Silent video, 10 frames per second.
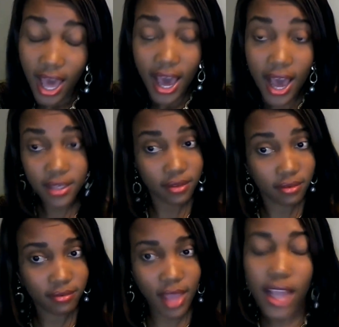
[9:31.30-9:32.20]
I said,
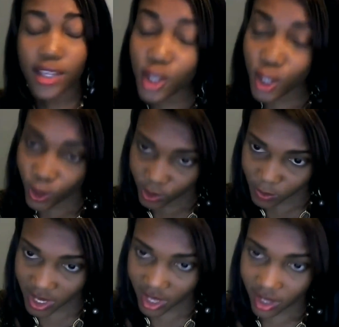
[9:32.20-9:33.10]
excuse
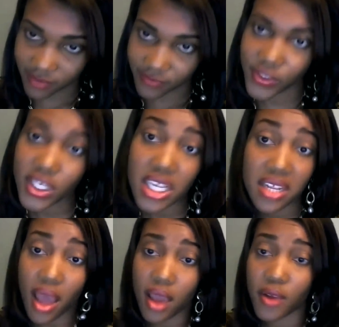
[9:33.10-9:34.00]
me? She said,
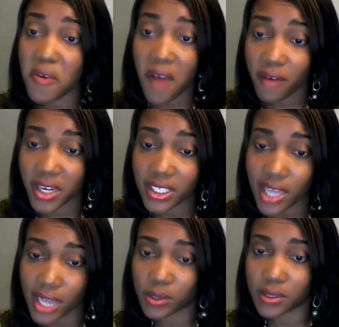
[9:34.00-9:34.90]
yeah, you don't have what it
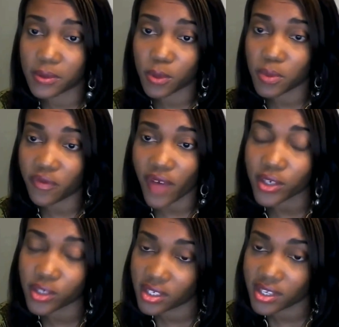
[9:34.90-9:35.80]
takes to be a
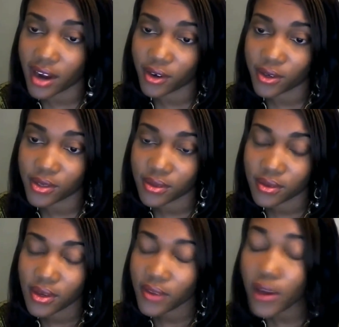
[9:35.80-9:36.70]
fashion designer.
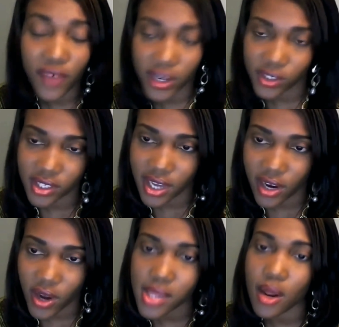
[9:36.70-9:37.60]
I
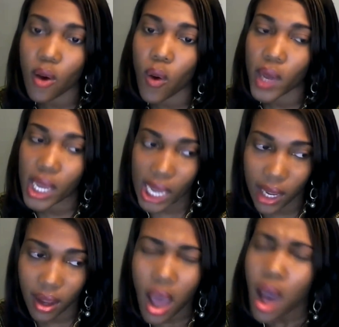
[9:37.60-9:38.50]
said,
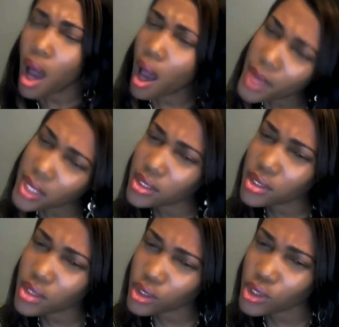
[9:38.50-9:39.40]
okay. How much is
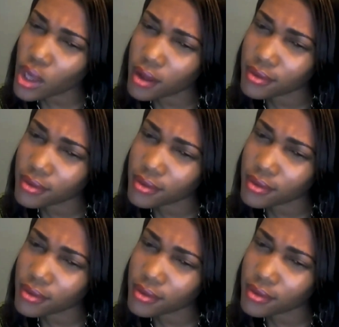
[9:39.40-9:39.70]
your show?